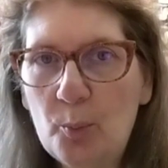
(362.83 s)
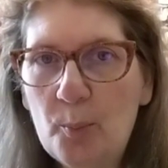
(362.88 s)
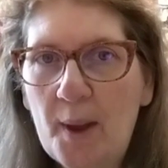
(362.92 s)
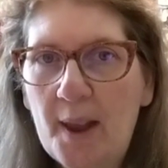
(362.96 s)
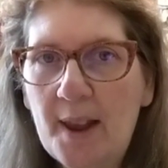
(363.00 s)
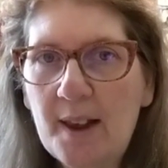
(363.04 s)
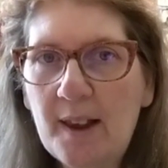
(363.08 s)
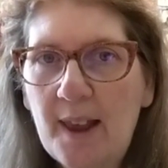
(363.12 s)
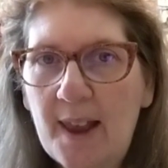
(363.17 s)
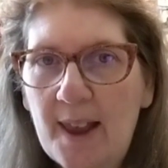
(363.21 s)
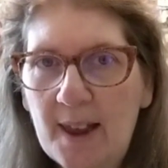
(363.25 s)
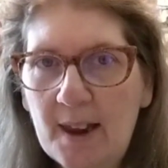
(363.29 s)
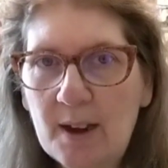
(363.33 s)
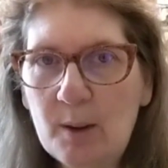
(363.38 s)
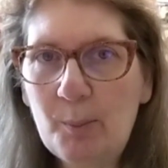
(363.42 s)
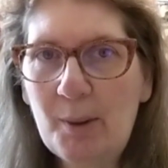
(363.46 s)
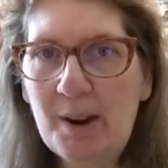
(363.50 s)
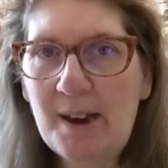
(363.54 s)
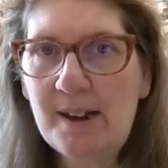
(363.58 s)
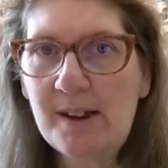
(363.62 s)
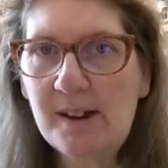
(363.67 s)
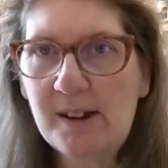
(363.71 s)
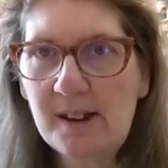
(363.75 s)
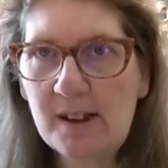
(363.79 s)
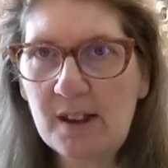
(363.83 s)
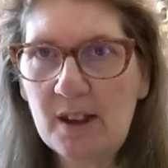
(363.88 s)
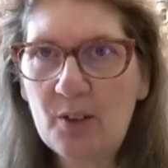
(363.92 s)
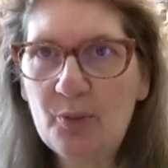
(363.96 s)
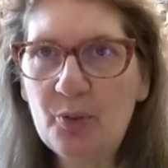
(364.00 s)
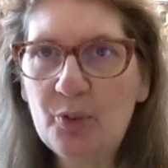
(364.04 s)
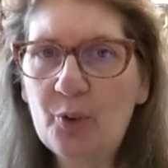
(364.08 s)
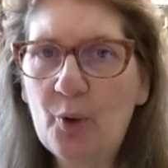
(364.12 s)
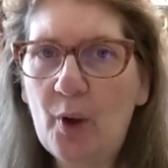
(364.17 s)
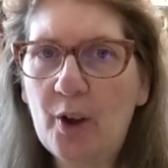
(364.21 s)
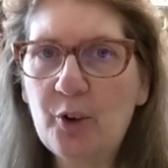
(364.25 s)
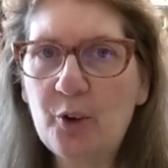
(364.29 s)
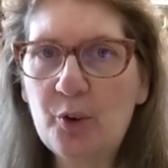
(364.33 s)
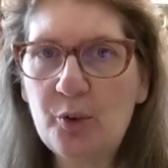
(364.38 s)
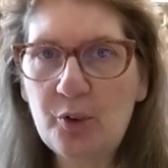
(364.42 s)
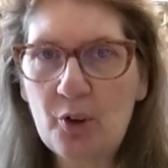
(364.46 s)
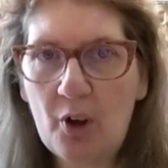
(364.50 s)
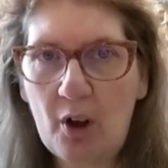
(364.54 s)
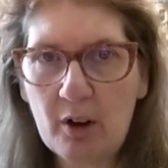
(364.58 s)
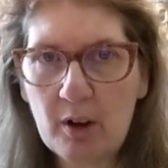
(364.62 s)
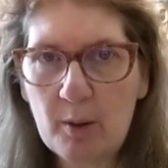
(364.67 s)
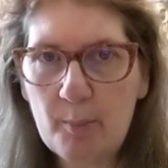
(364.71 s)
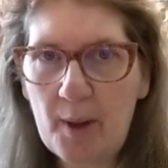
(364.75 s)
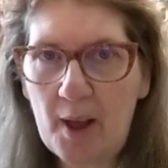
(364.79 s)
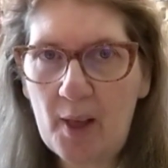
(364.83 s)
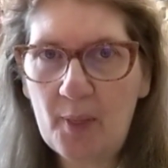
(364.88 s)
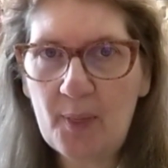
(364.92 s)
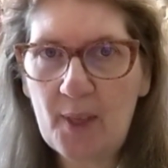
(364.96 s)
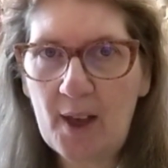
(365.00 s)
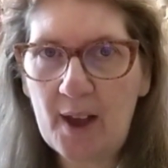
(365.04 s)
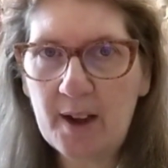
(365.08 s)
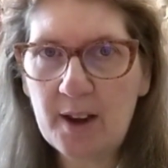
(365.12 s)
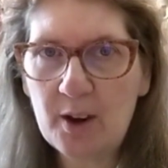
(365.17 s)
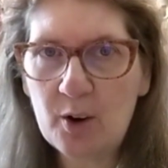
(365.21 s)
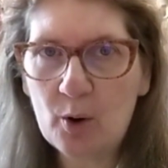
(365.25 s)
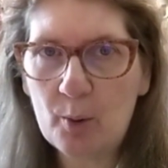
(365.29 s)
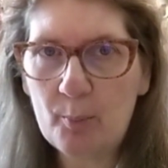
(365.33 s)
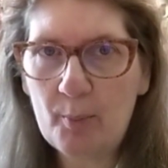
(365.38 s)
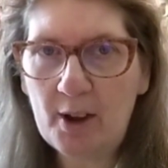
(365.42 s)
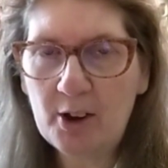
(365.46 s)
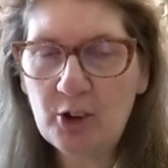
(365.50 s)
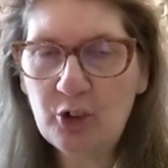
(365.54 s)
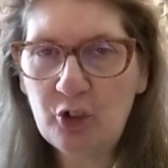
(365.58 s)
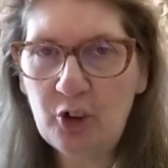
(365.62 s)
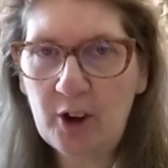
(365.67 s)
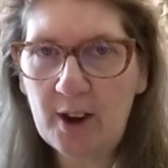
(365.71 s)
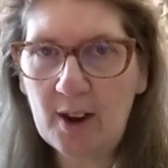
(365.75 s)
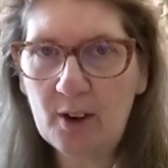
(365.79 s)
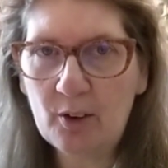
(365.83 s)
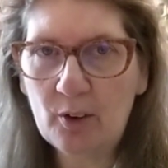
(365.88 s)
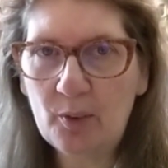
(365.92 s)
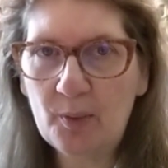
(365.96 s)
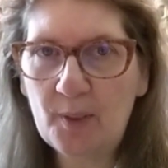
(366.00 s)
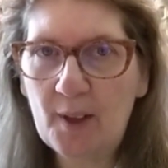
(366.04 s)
make handmade gifts. I do talk about that here on my channel.